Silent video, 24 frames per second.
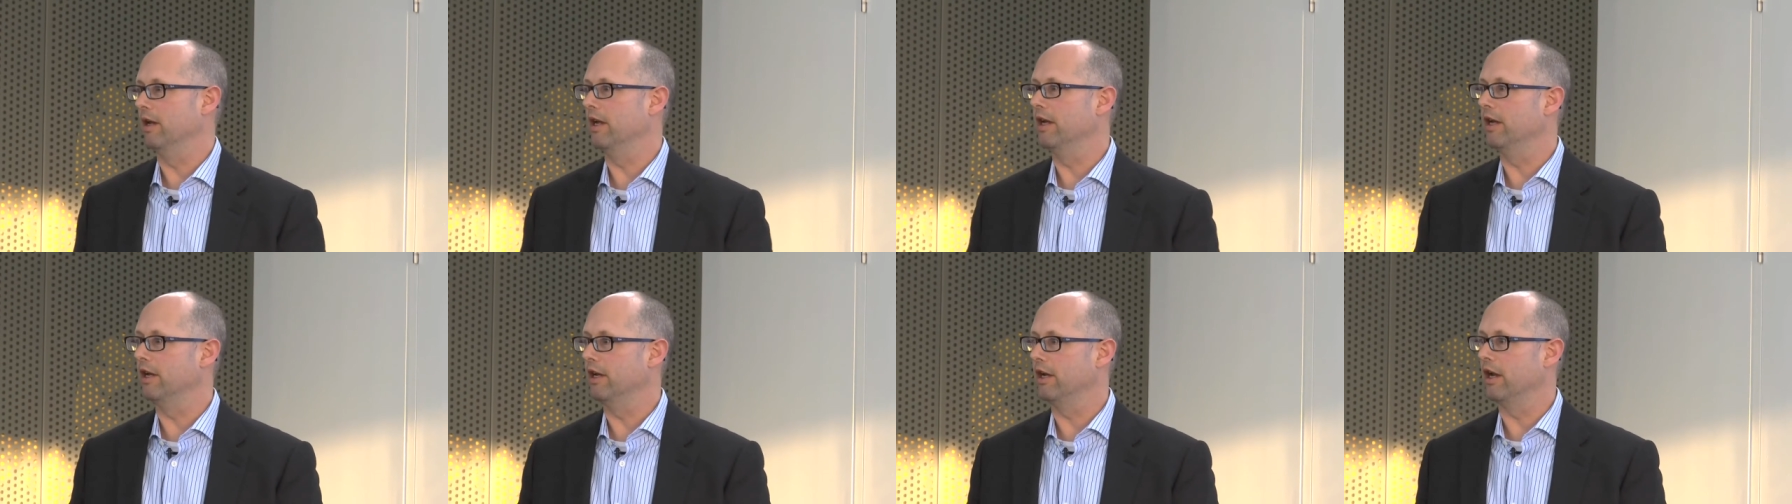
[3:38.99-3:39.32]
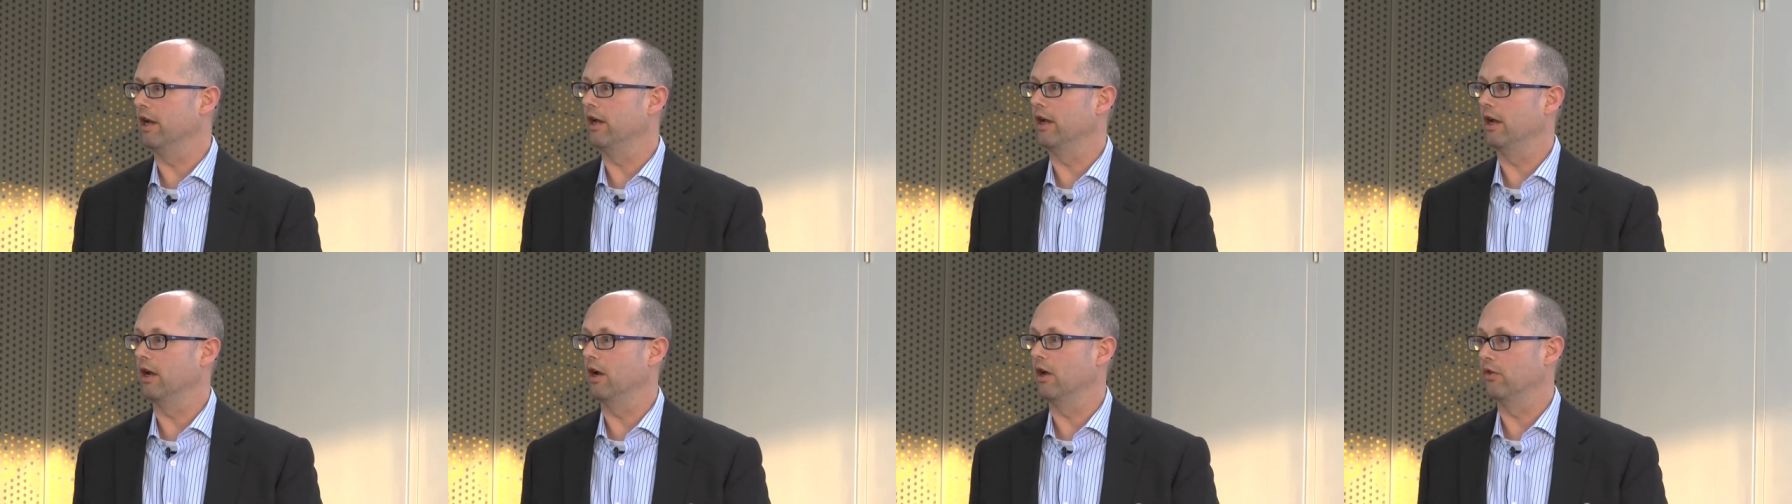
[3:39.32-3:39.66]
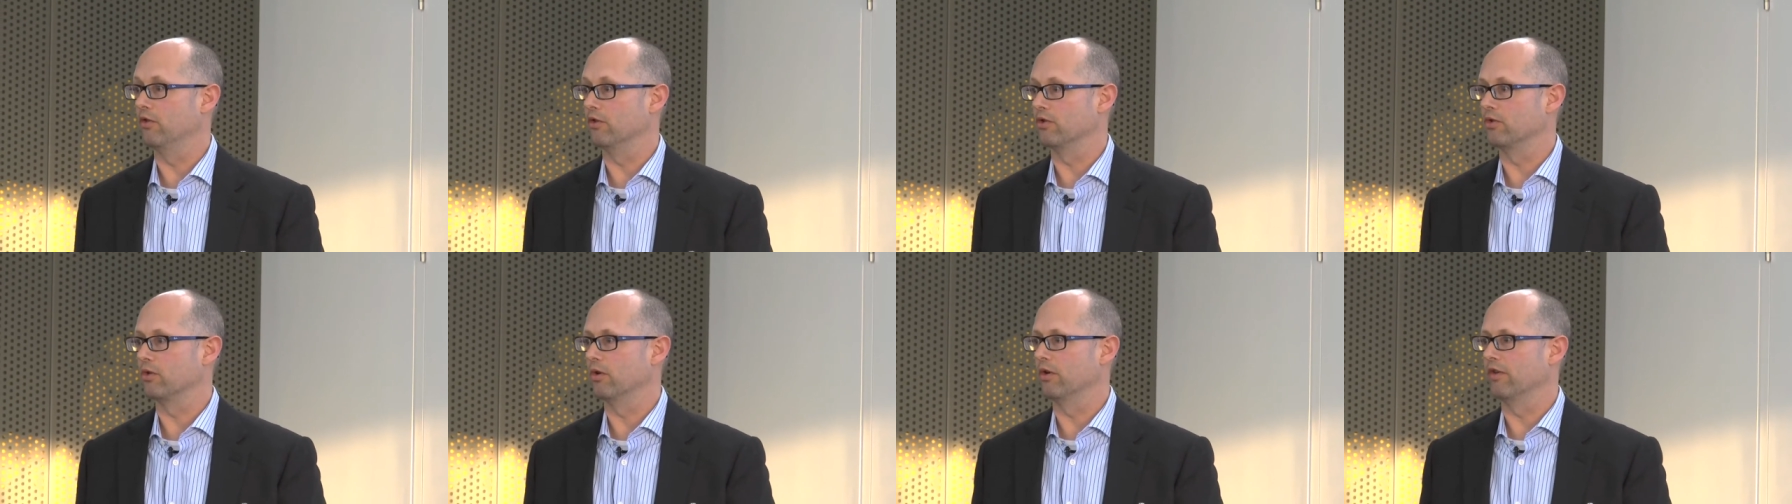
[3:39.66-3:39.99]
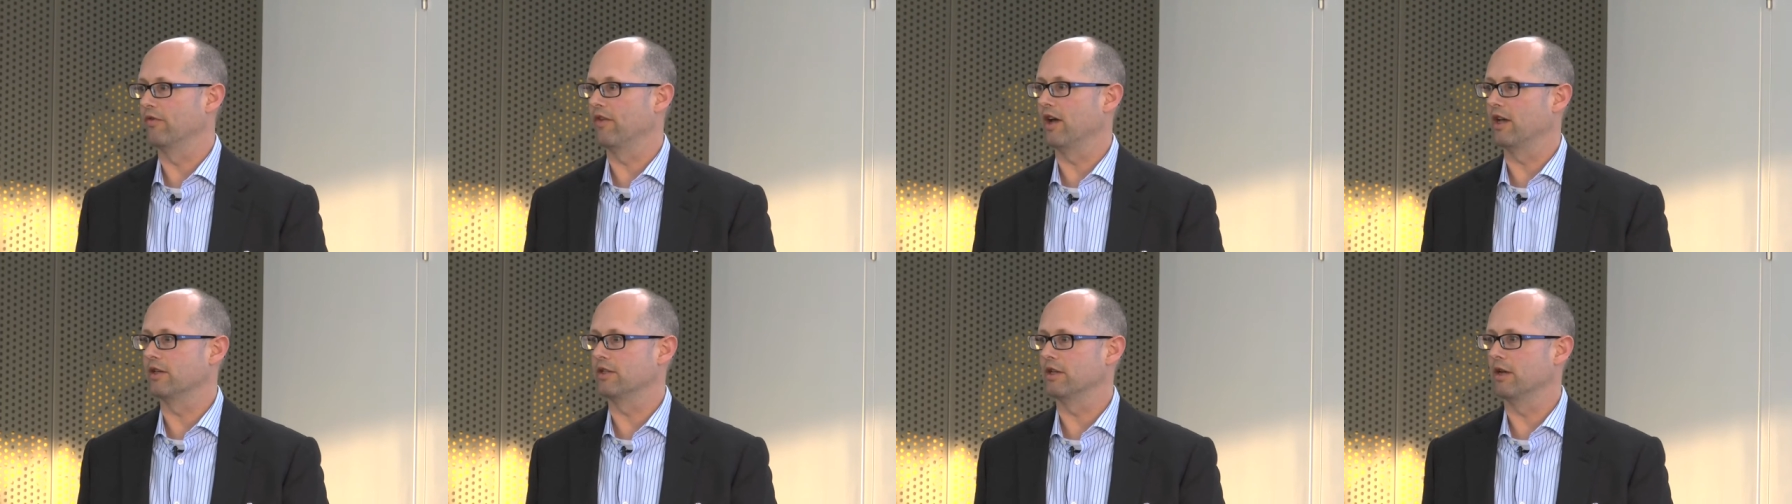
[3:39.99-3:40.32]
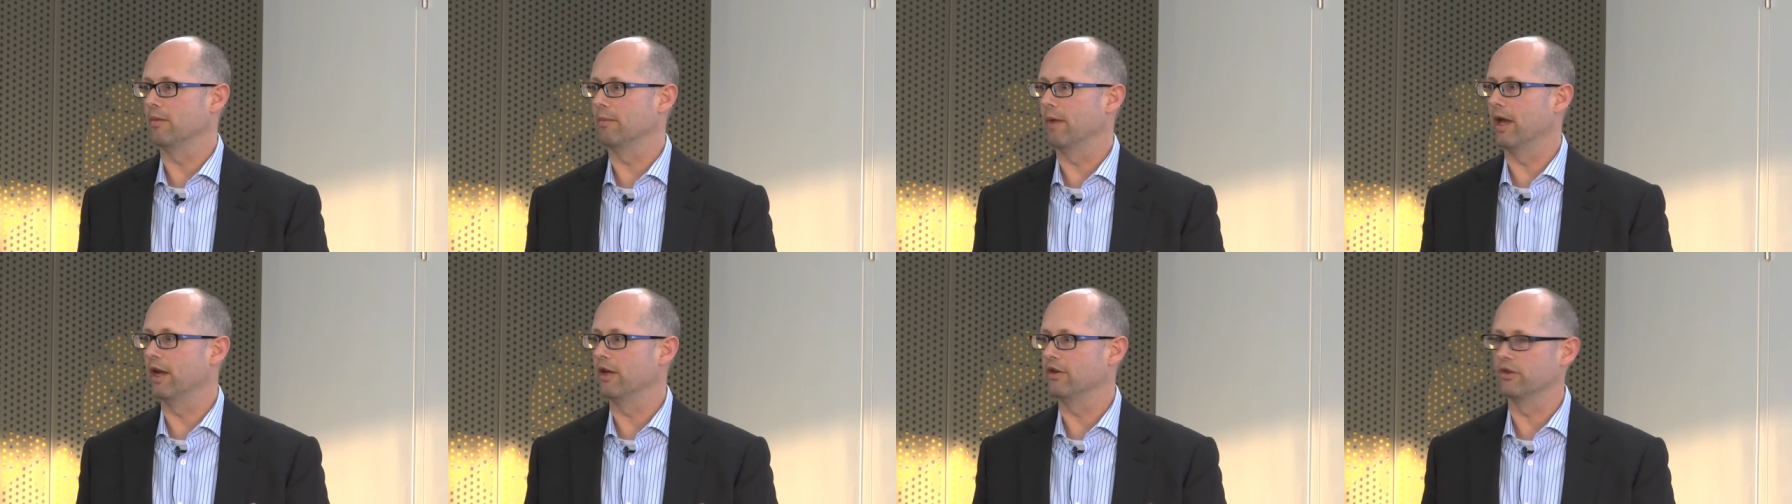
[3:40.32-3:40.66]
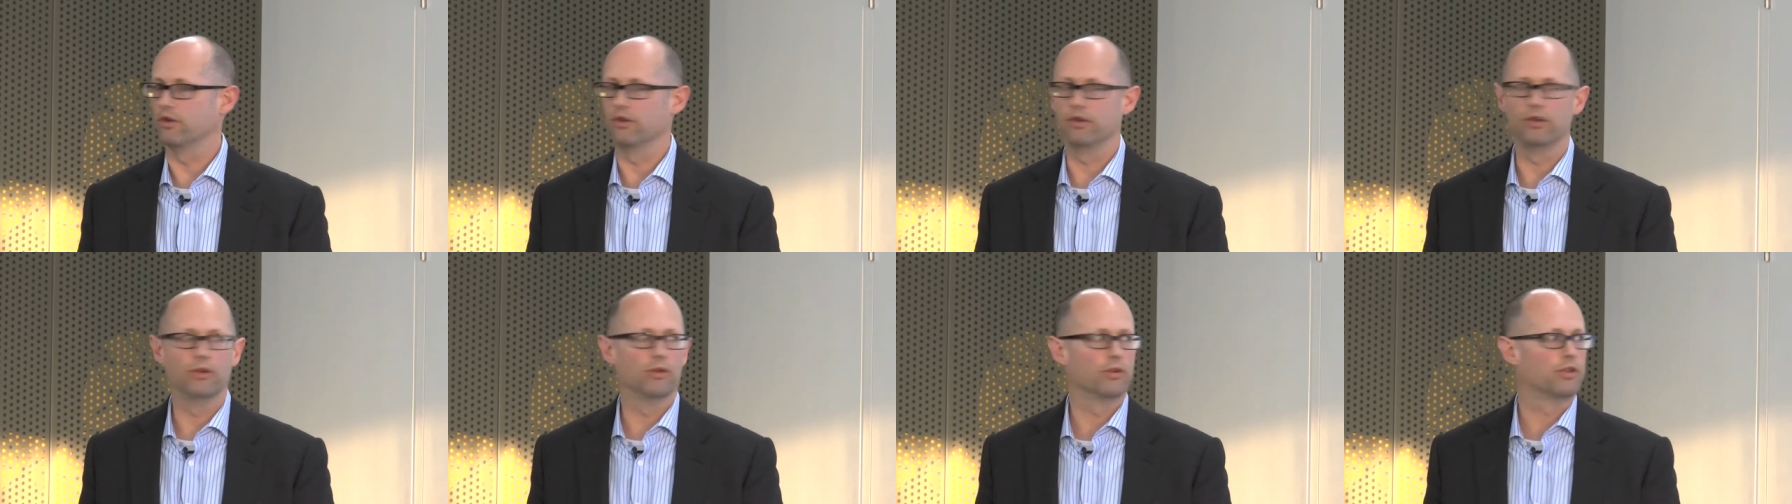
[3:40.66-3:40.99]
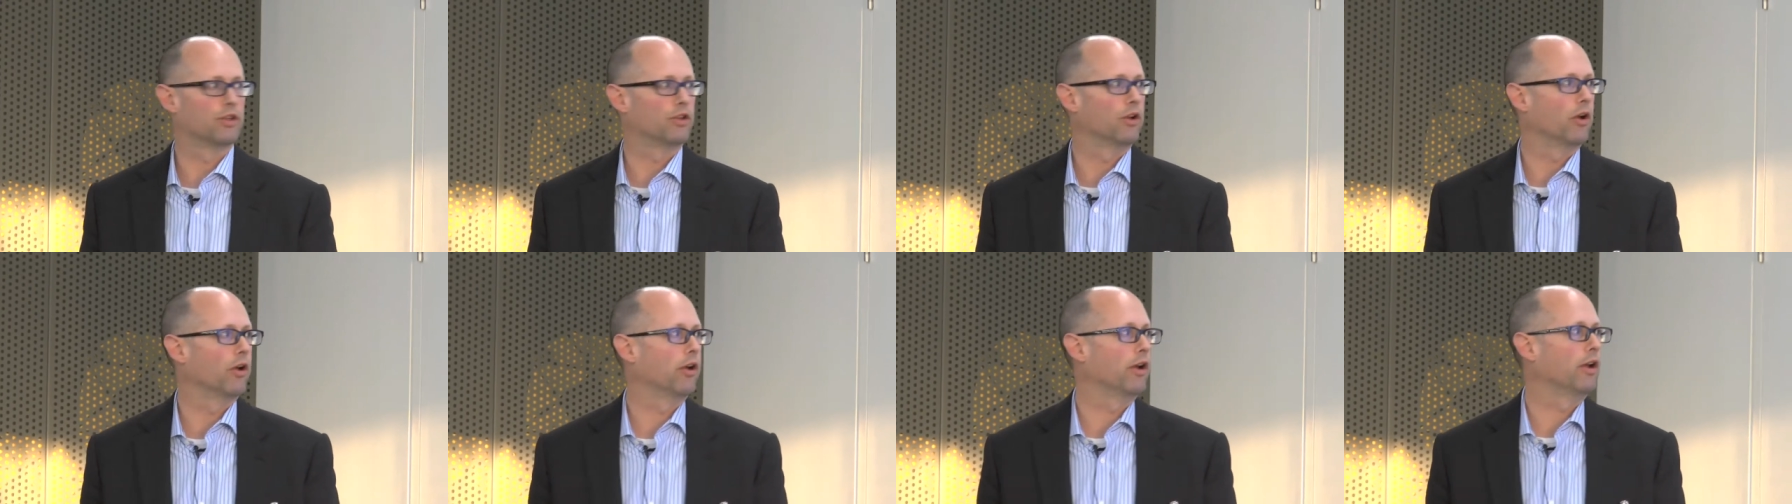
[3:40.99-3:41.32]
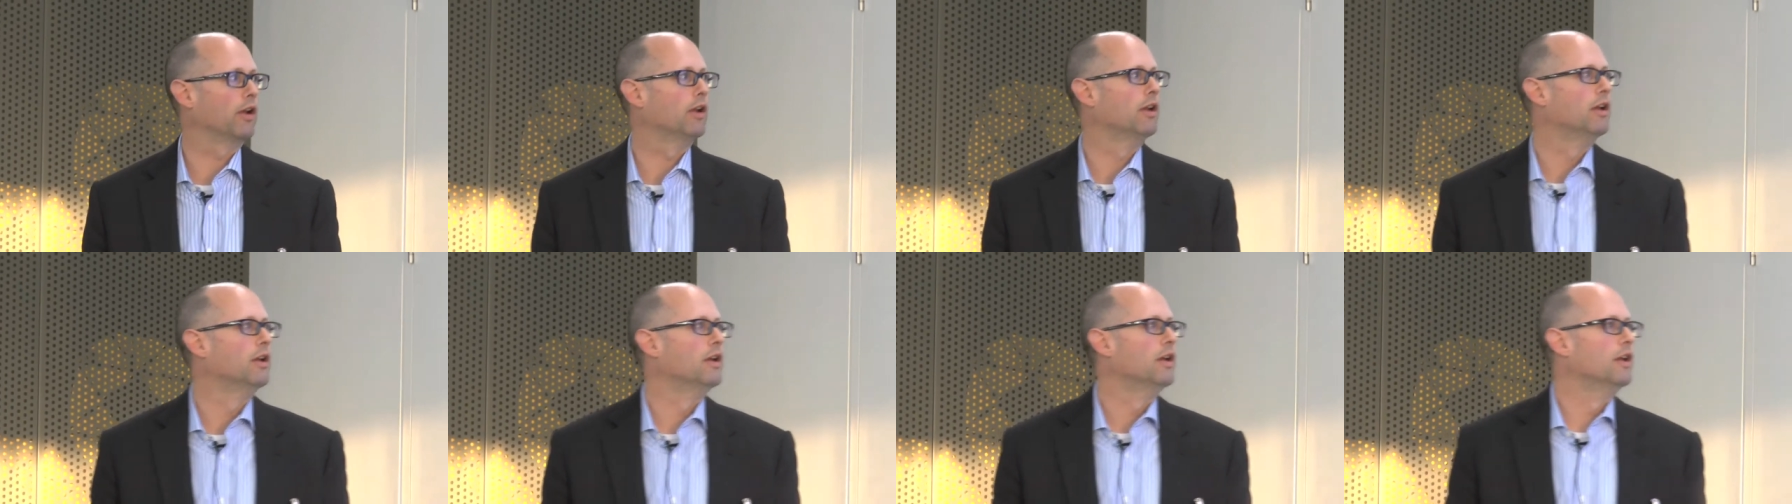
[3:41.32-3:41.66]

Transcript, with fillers: in any other sort of asset manager that you are starting.